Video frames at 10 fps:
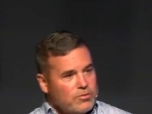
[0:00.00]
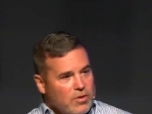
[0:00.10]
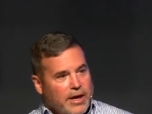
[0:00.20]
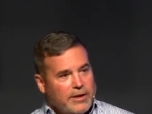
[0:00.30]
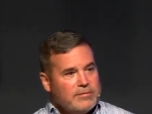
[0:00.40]

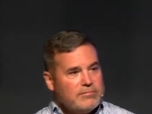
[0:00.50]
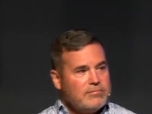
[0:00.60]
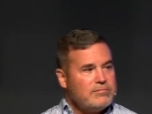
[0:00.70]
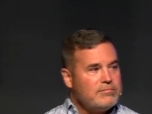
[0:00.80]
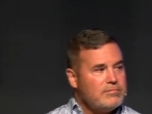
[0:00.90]
right
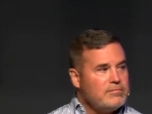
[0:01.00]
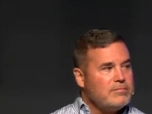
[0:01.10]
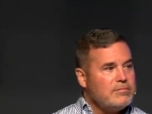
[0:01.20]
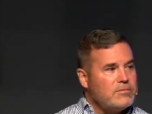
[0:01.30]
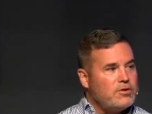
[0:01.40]

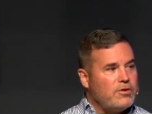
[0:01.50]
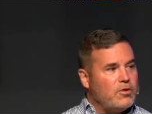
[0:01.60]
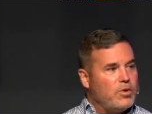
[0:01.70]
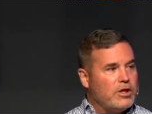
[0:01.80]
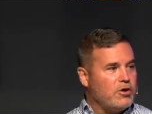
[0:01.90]
so that
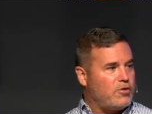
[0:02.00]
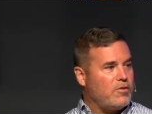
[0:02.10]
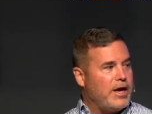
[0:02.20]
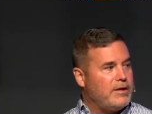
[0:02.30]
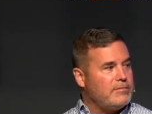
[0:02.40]
we look
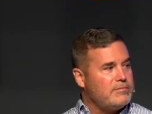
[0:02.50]
right,